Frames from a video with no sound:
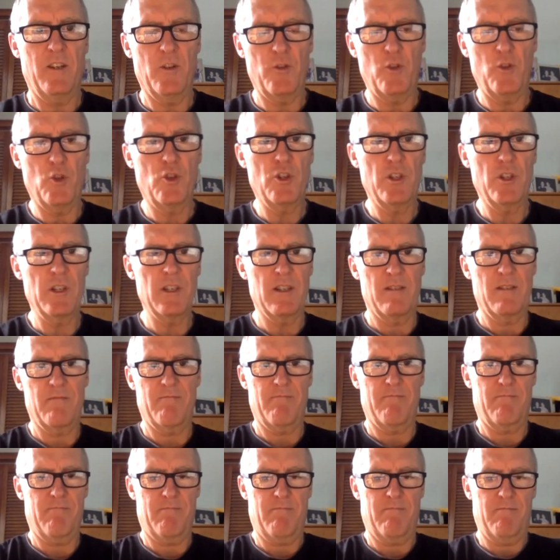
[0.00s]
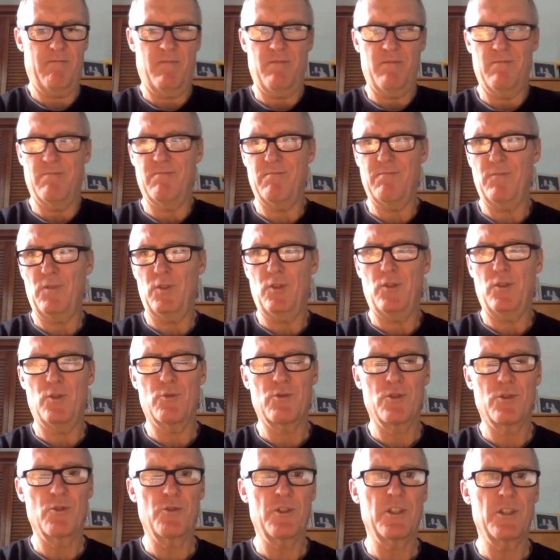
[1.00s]
You there was
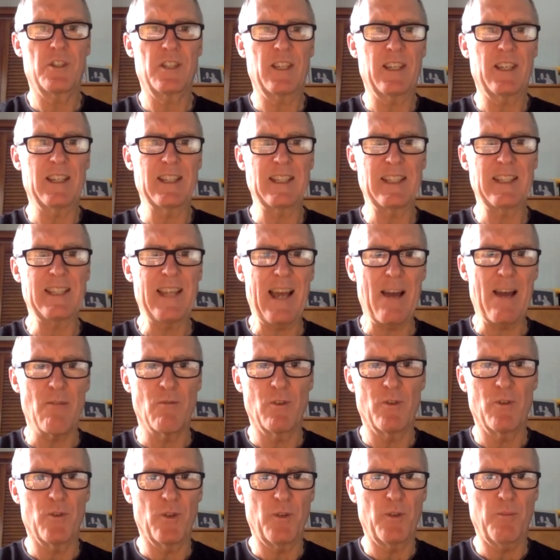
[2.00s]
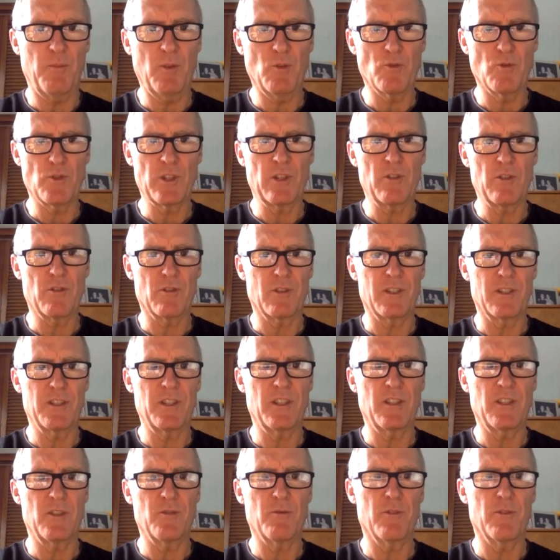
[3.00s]
no such thing as downloading music or
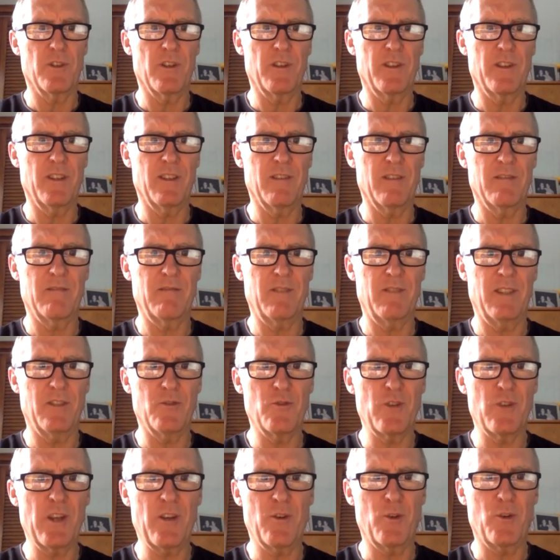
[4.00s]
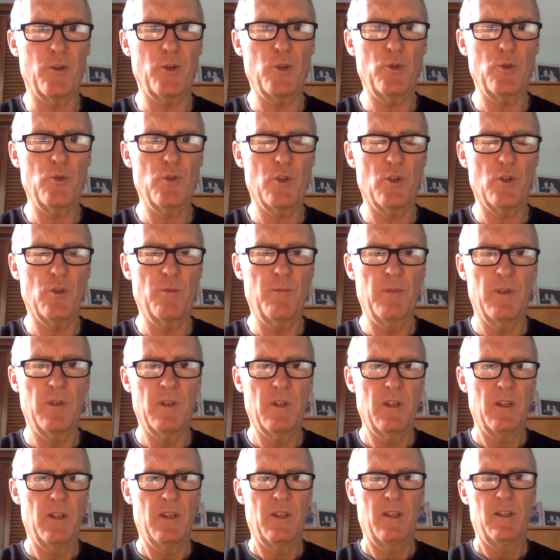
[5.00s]
listening to it on the internet or YouTube.
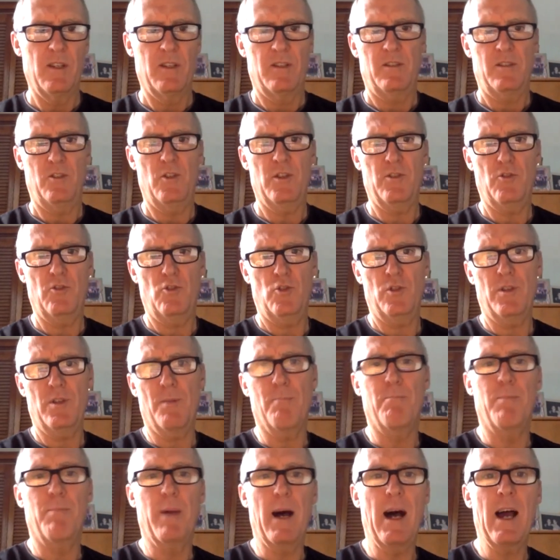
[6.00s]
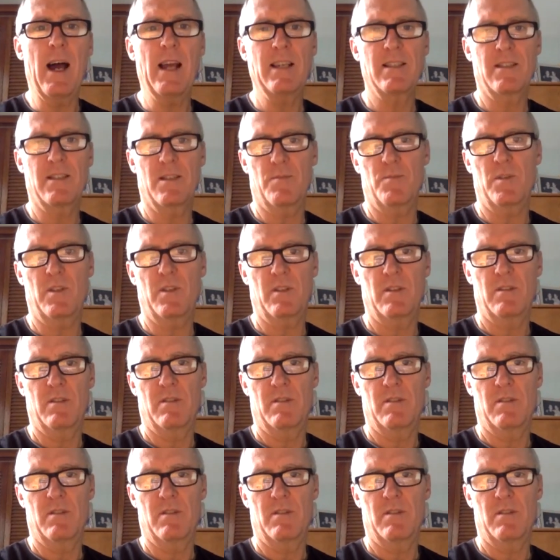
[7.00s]
You had to buy something.